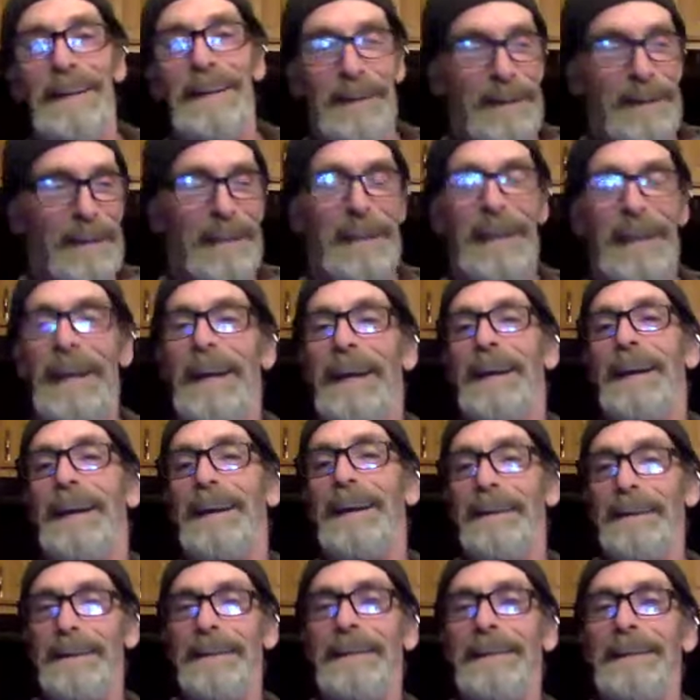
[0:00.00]
of in the can.
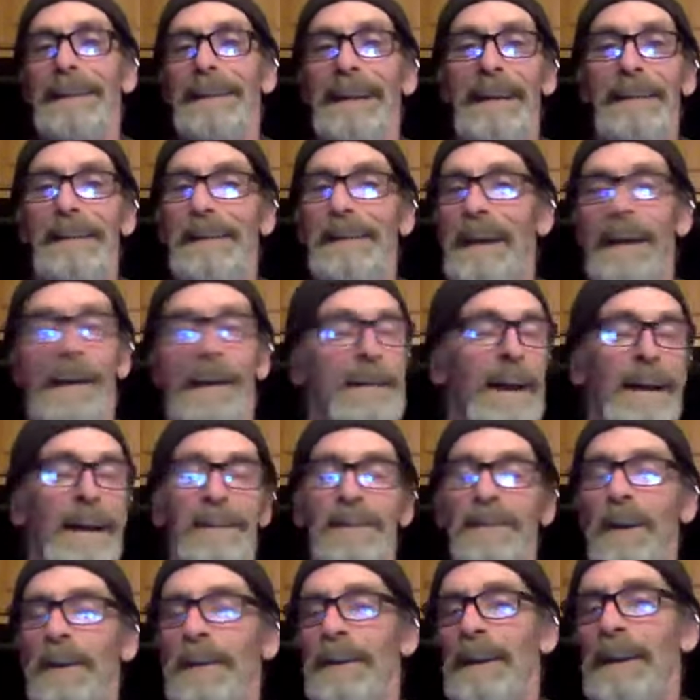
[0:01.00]
But that I
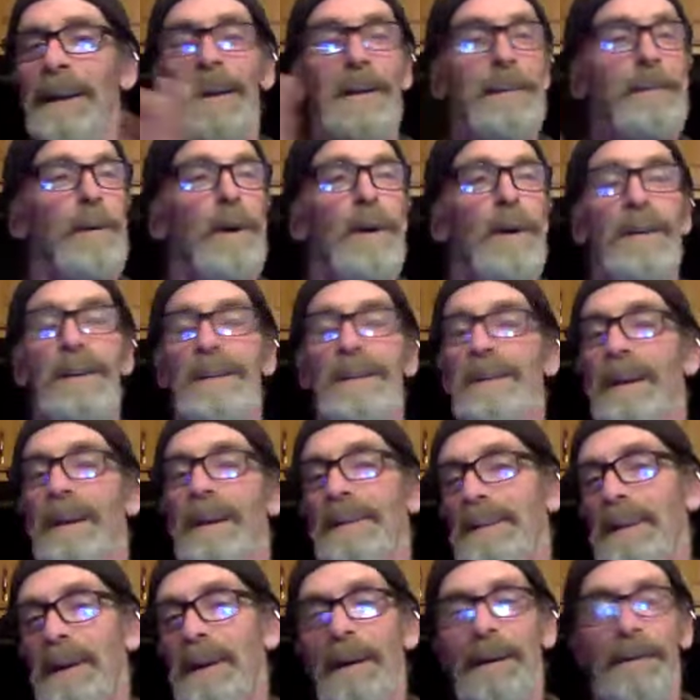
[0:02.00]
saw that in the movies. I
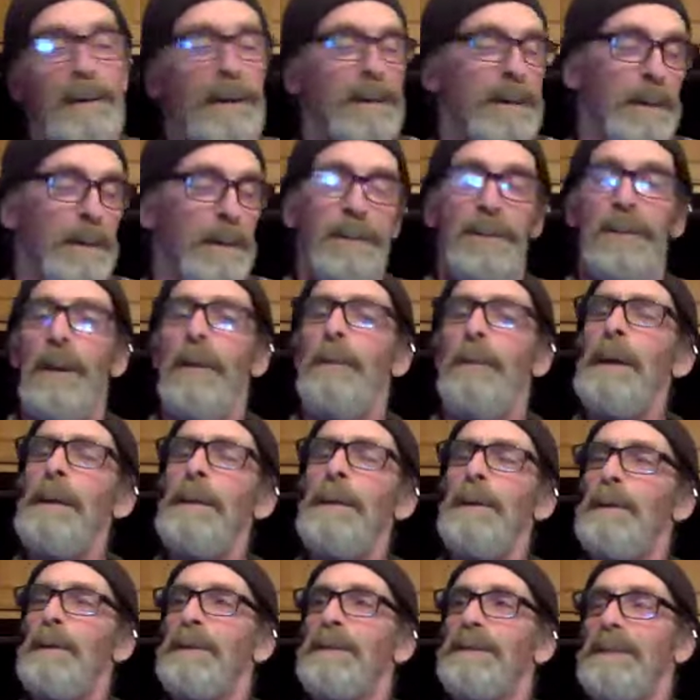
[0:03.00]
thought that was great.
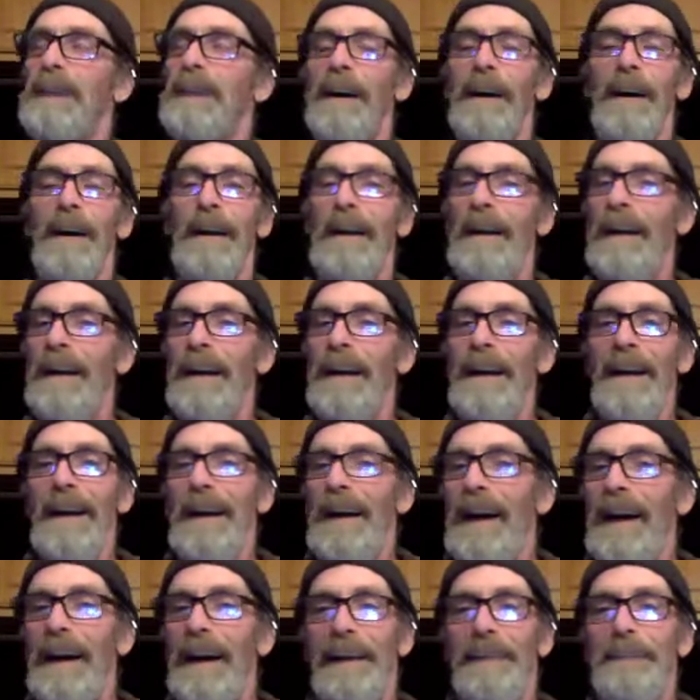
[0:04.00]
Maybe it was
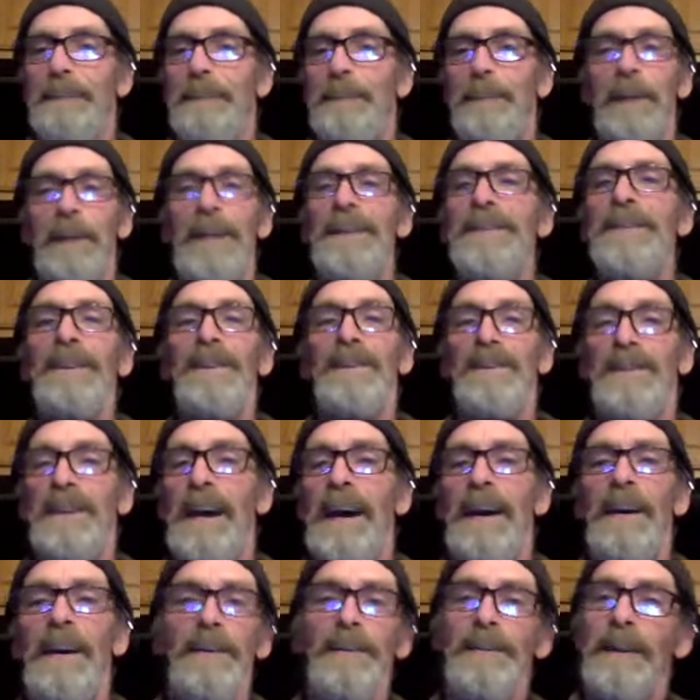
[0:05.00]
like Blazing
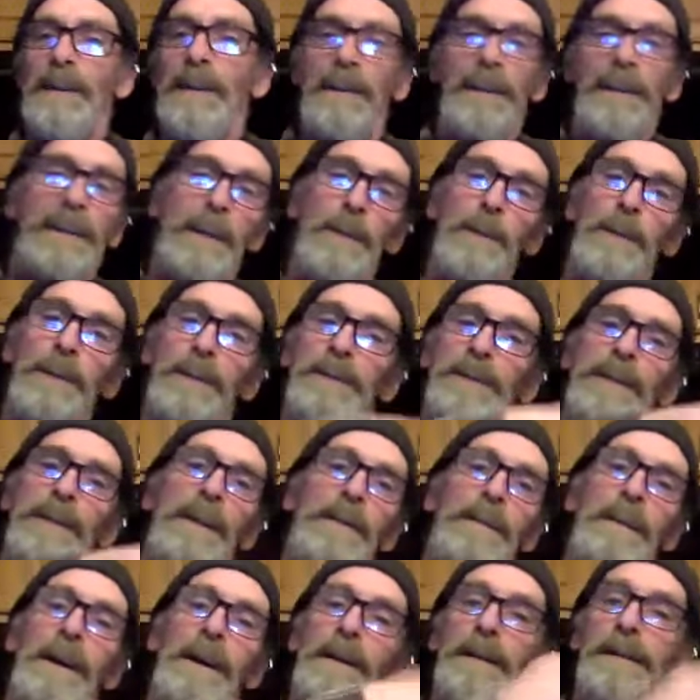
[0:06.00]
Saddles. I think they were sitting
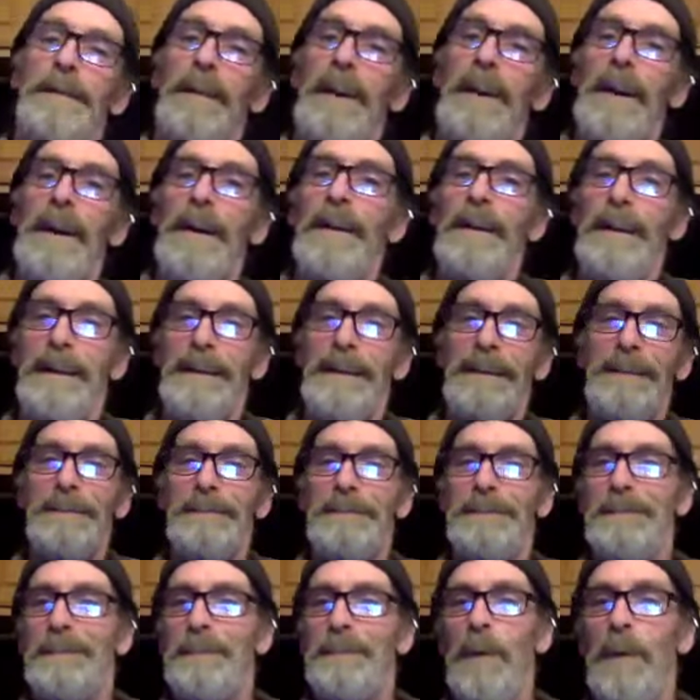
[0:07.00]
around the fire
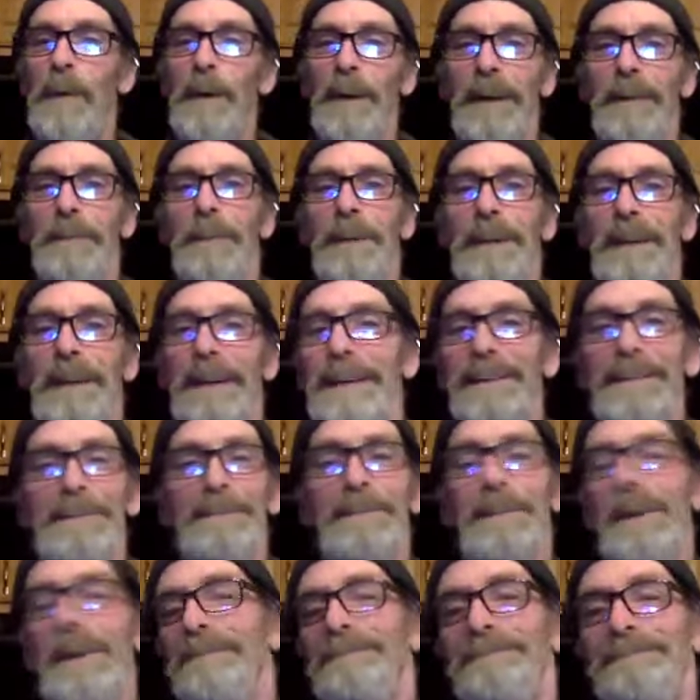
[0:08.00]
eating pork and beans.
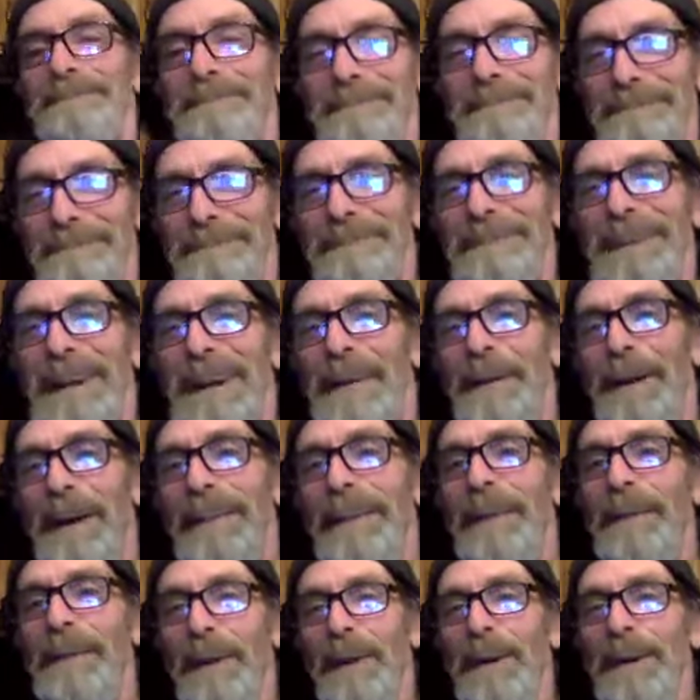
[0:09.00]
But anyway,
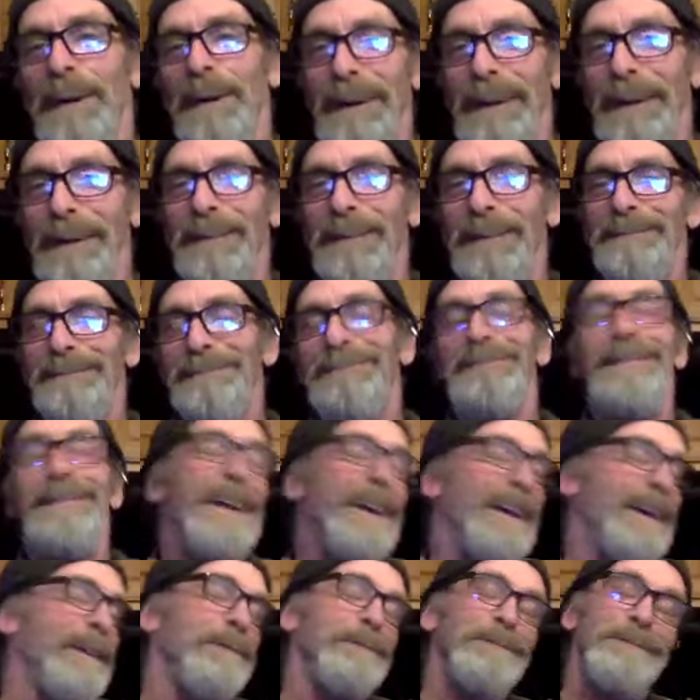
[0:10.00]
they were cooking on this.
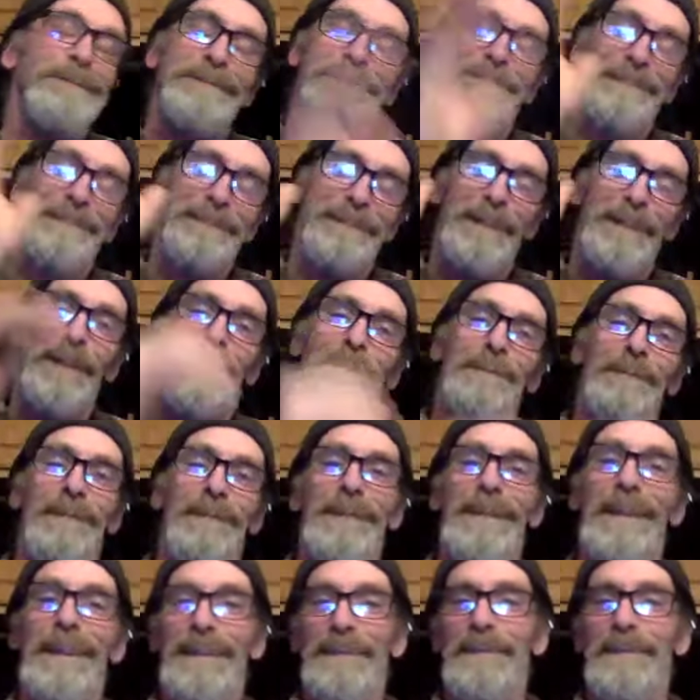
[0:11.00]
Yeah,
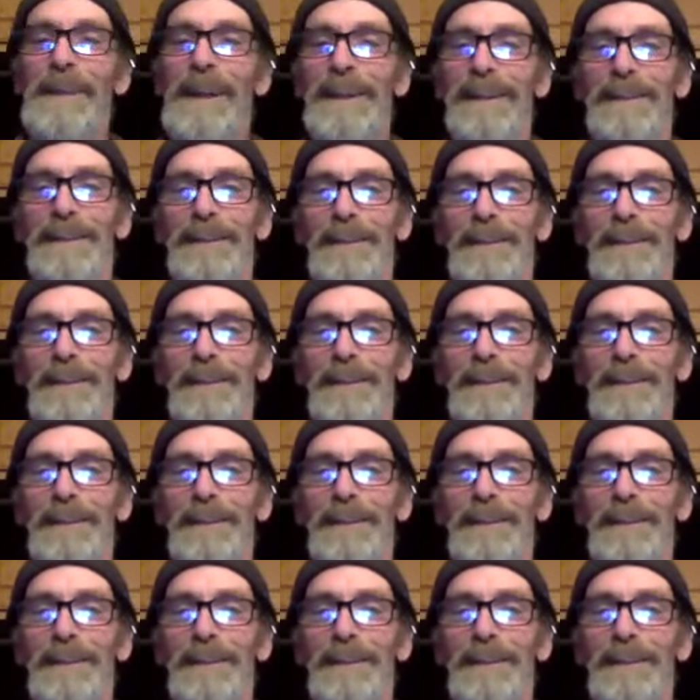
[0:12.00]
that's